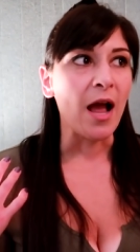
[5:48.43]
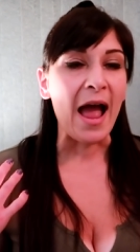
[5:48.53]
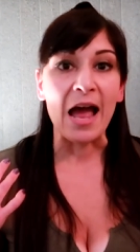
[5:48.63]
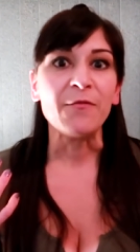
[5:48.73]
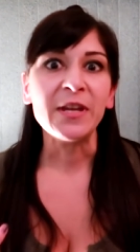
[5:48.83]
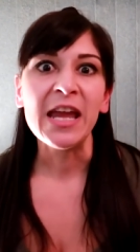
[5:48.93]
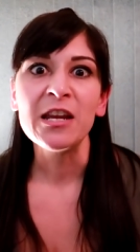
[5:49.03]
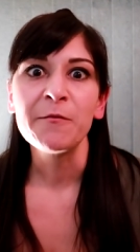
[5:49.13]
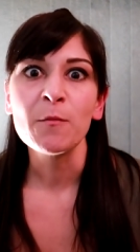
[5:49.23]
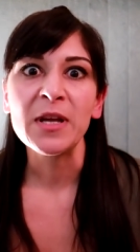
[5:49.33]

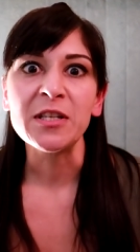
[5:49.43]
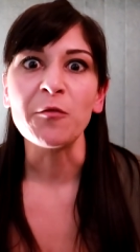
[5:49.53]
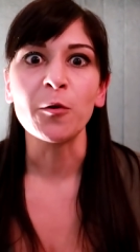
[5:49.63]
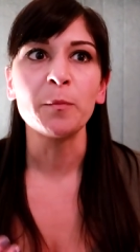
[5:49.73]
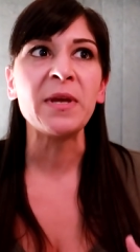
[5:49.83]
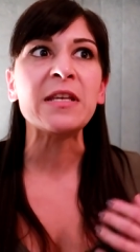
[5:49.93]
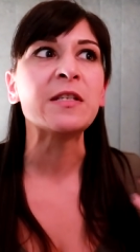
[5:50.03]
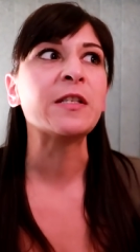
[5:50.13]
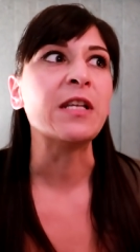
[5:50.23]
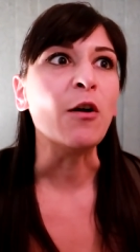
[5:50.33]
advocating for myself or being
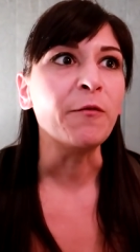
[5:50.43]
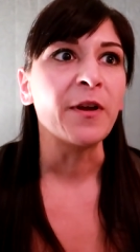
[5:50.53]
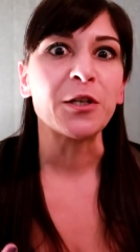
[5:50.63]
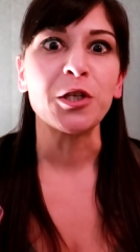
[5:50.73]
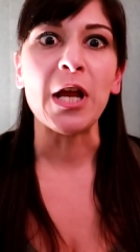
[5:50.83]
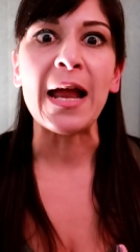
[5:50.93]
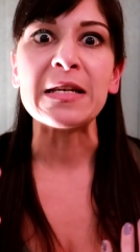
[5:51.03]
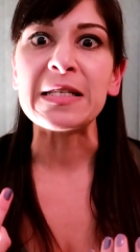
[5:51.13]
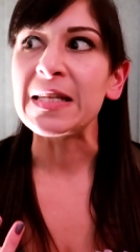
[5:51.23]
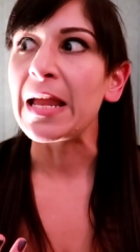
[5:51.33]
selfish
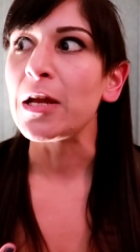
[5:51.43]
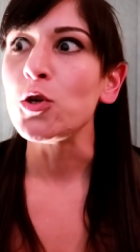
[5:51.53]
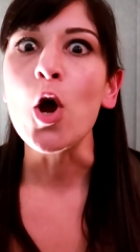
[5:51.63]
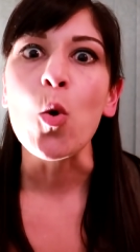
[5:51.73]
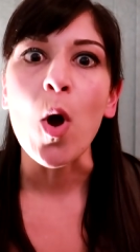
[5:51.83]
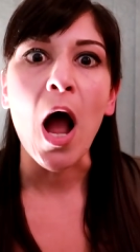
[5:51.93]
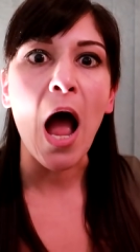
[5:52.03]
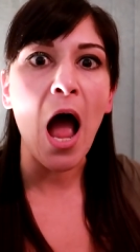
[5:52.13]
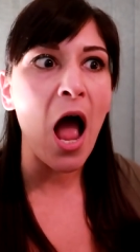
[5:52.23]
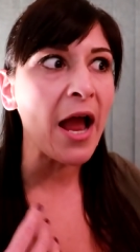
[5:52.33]
and saying, no,
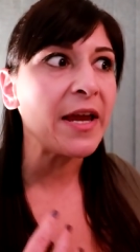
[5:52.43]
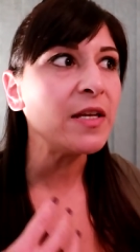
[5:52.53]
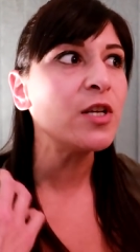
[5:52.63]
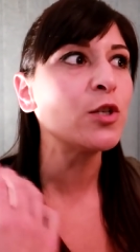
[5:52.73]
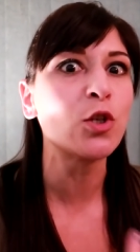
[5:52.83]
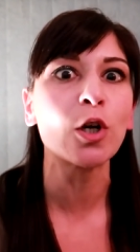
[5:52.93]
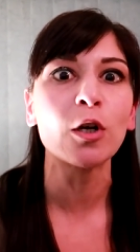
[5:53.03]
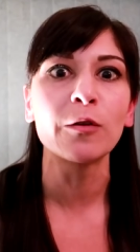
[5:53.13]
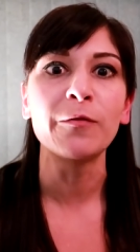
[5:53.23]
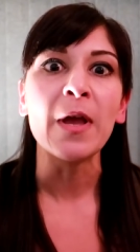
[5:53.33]
I
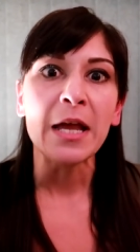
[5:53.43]
deserve